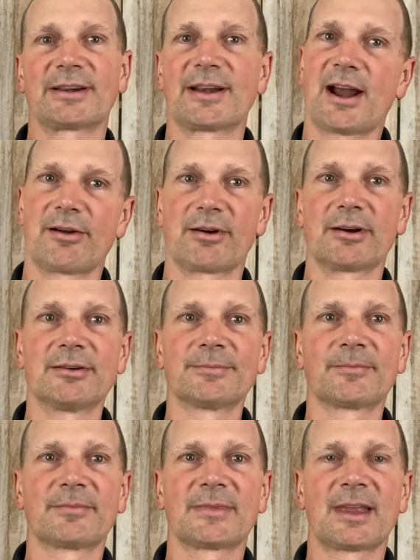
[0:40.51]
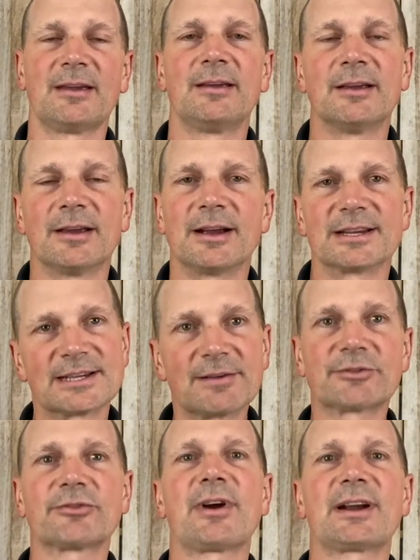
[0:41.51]
IRA? A
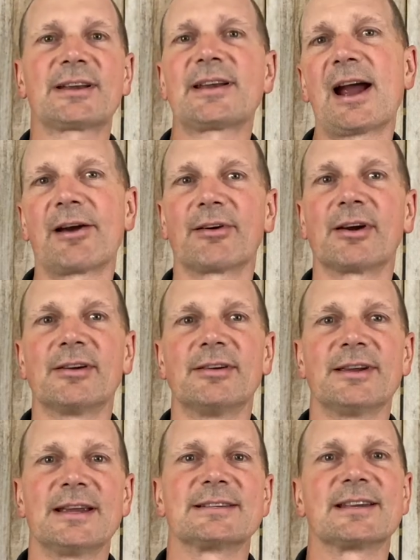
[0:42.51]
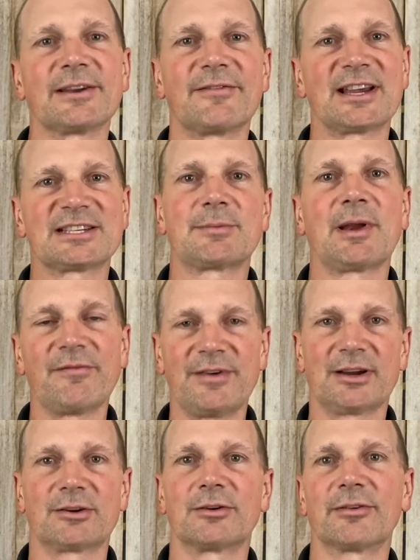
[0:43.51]
self-directed IRA is an investment
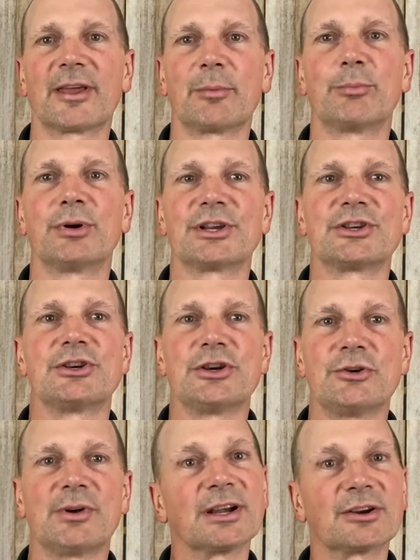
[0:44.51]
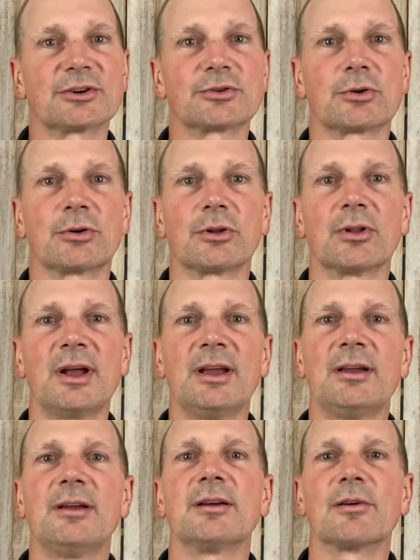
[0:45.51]
vehicle that puts you in control
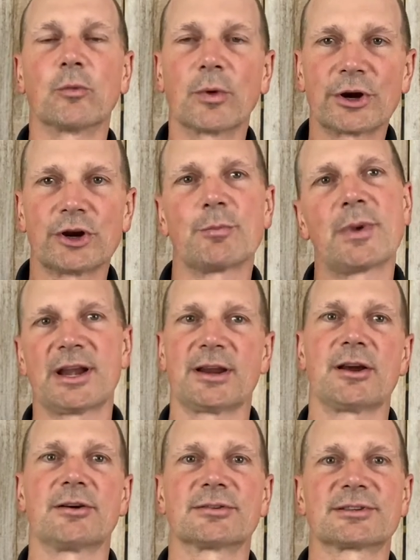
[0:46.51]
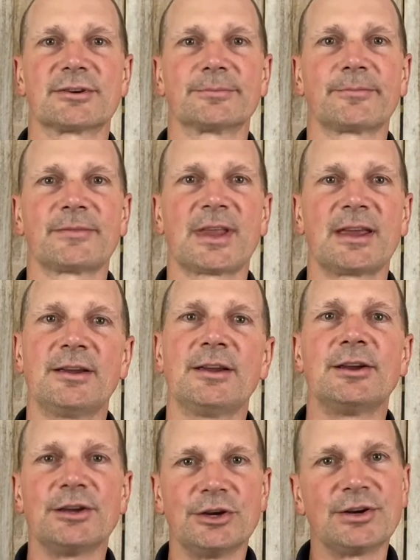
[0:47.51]
of where your money goes.
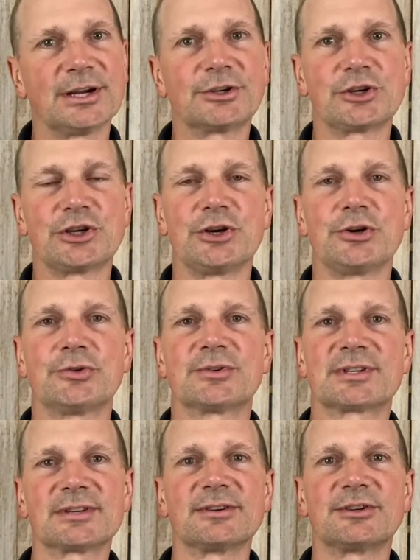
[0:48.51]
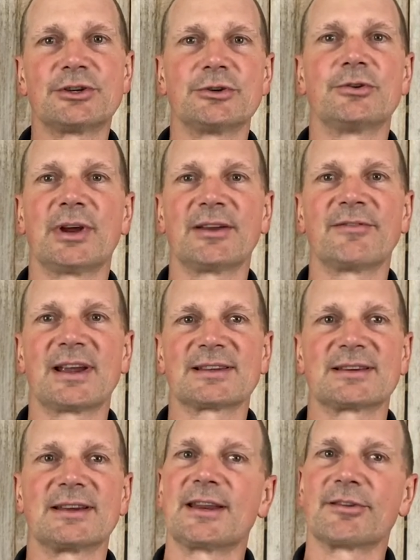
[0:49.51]
You get to choose to invest
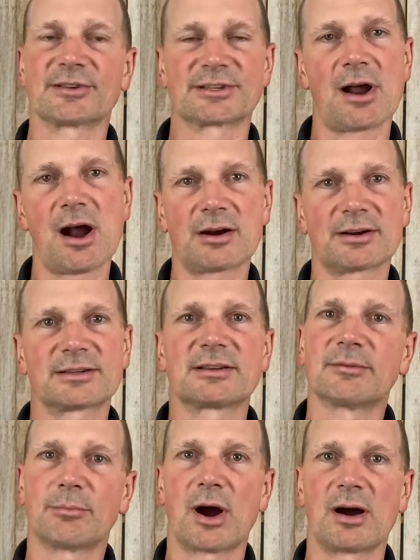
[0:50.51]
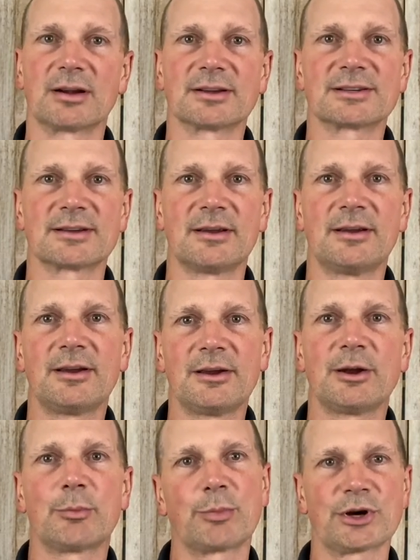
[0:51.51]
in either stocks, bonds,
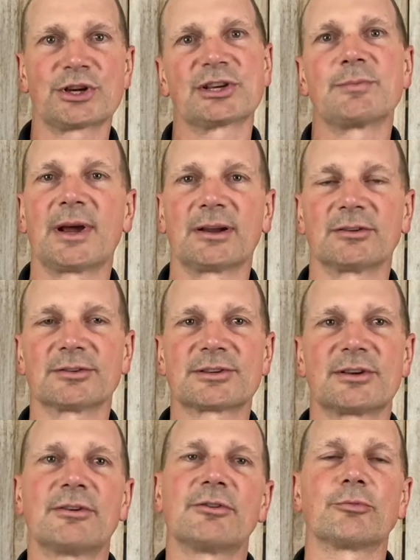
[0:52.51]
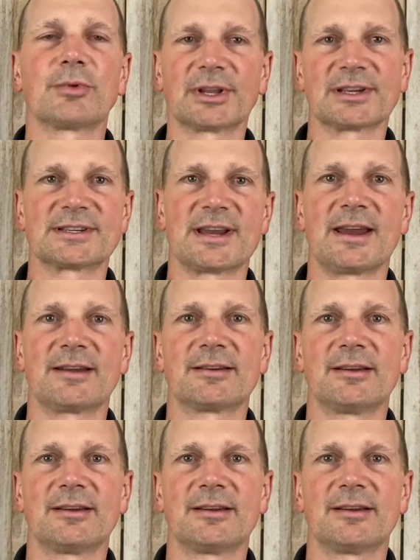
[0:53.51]
precious metals, real estate,